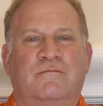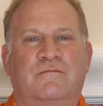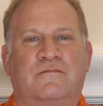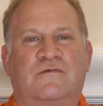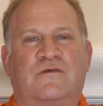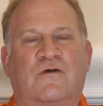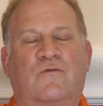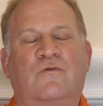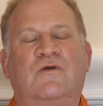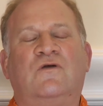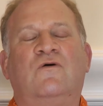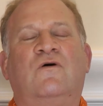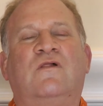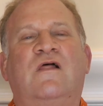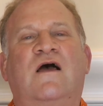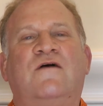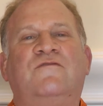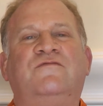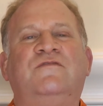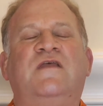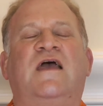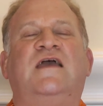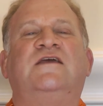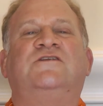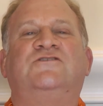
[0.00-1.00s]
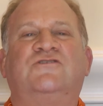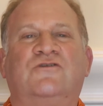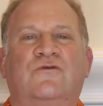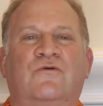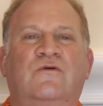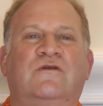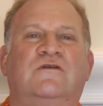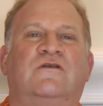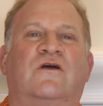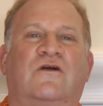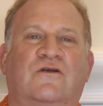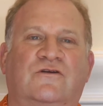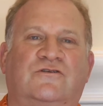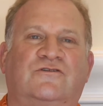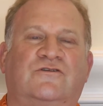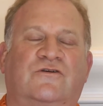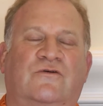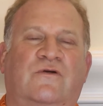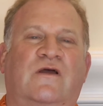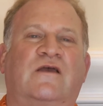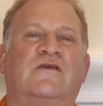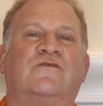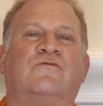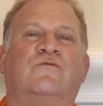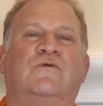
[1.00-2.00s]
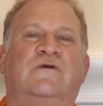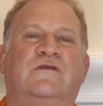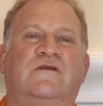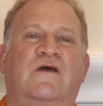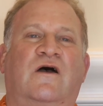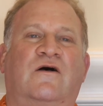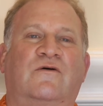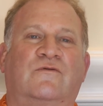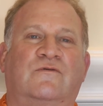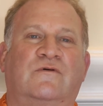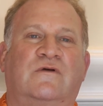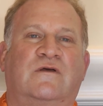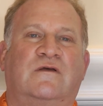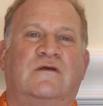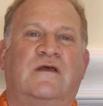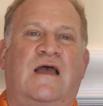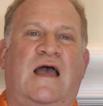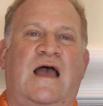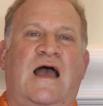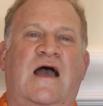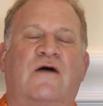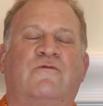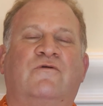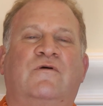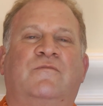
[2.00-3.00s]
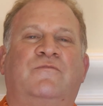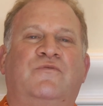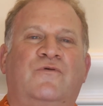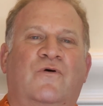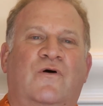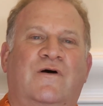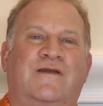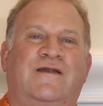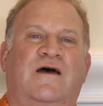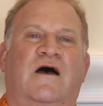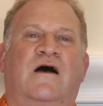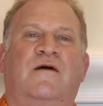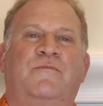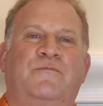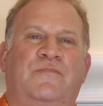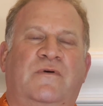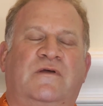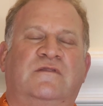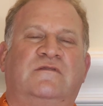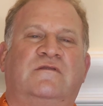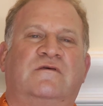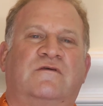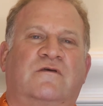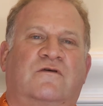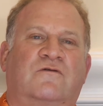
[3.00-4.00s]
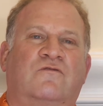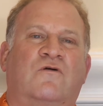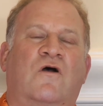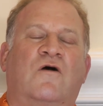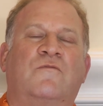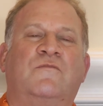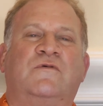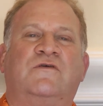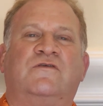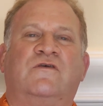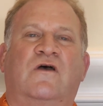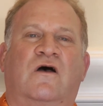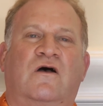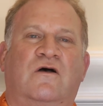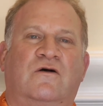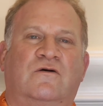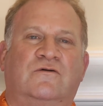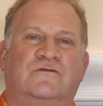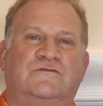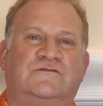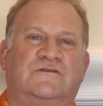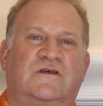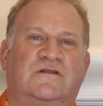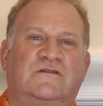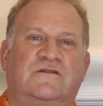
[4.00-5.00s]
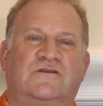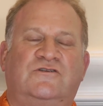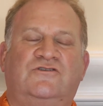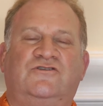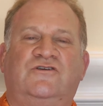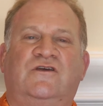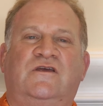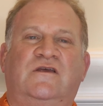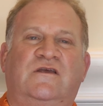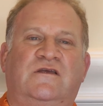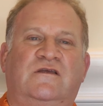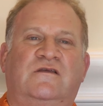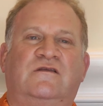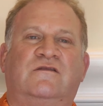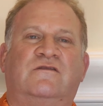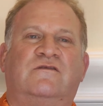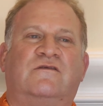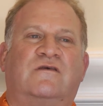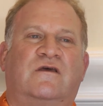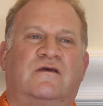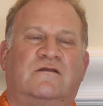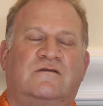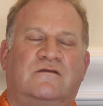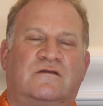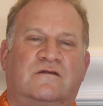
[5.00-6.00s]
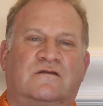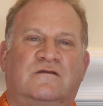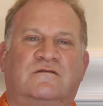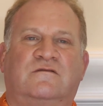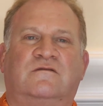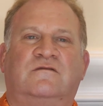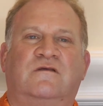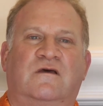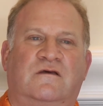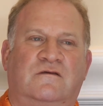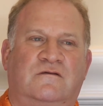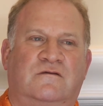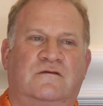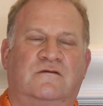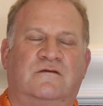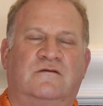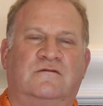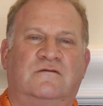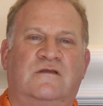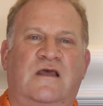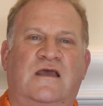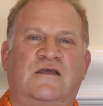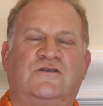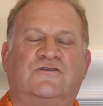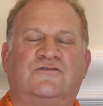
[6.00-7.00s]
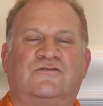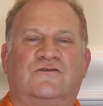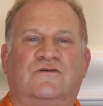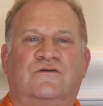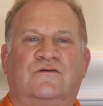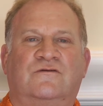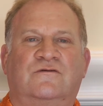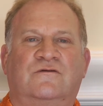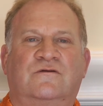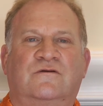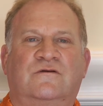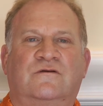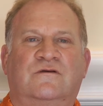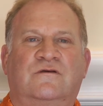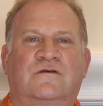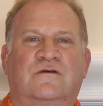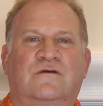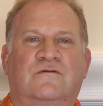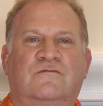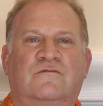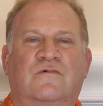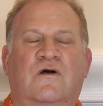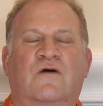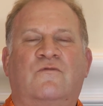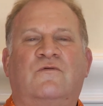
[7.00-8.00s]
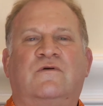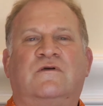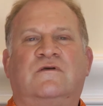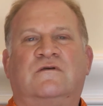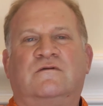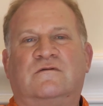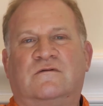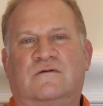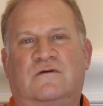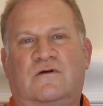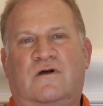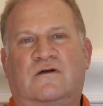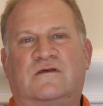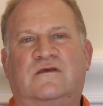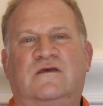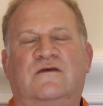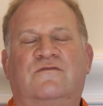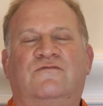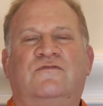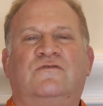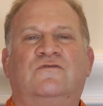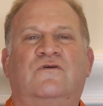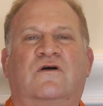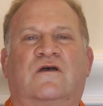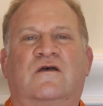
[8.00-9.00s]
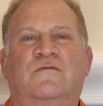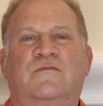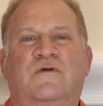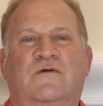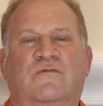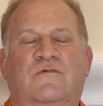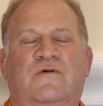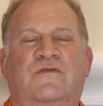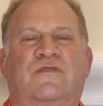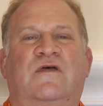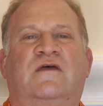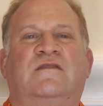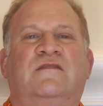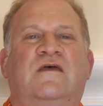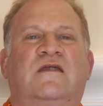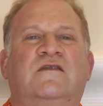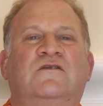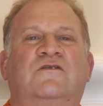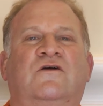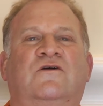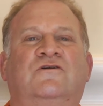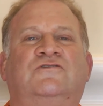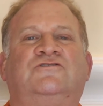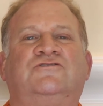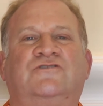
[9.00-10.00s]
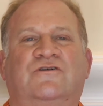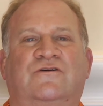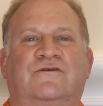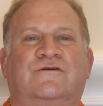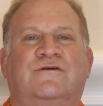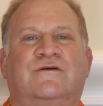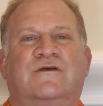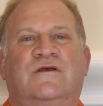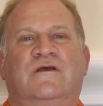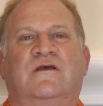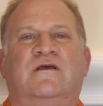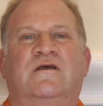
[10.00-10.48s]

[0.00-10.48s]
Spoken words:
So we all have nature and nurture, as we know. How we're brought up and the chromosomes and the genes and the nature, what we are given or come in with, and then nurture,